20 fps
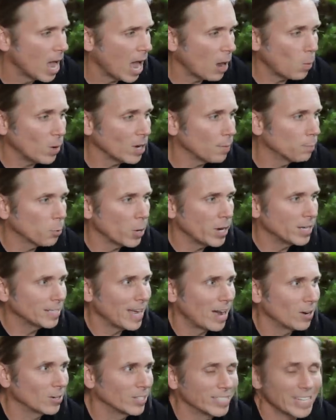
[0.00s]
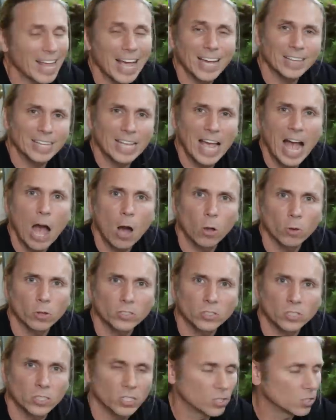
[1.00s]
I want to break down exactly how the
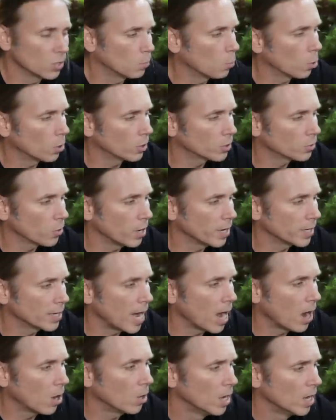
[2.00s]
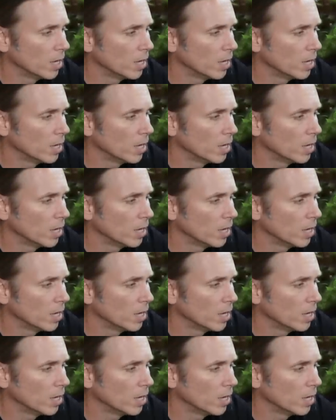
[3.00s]
system works right now.